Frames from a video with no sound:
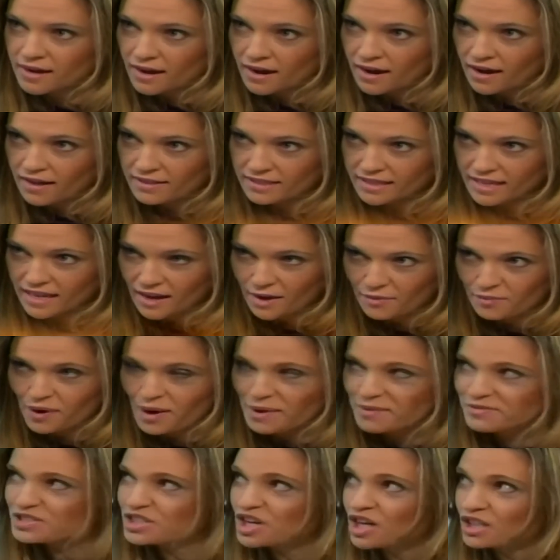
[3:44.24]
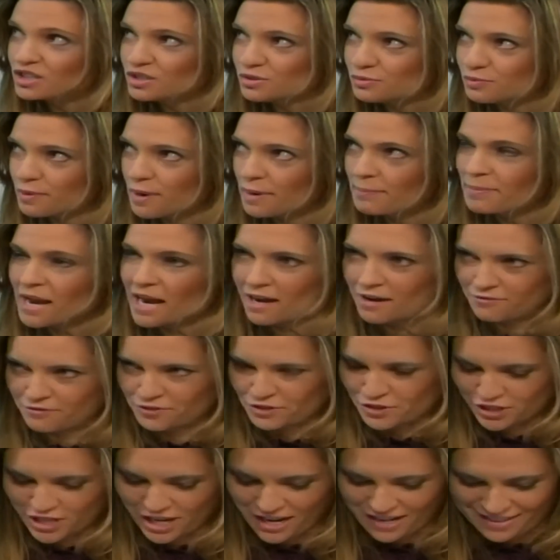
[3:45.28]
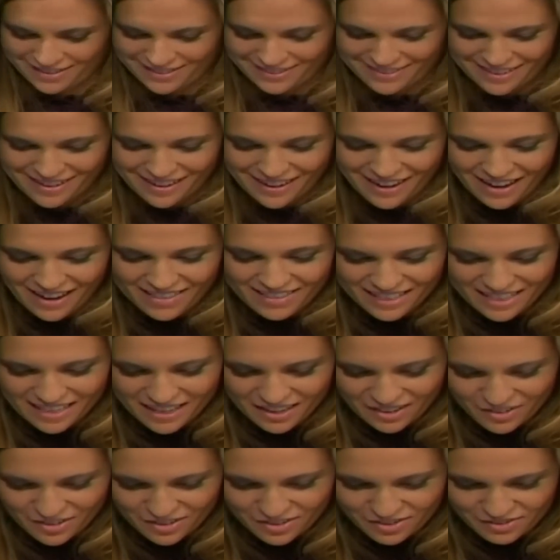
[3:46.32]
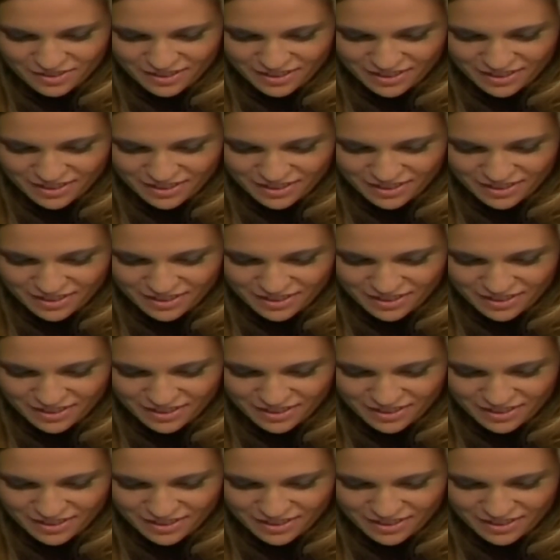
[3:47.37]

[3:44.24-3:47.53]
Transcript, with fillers: On the count, oh, I have to talk to Rebecca for a second. On the count of three,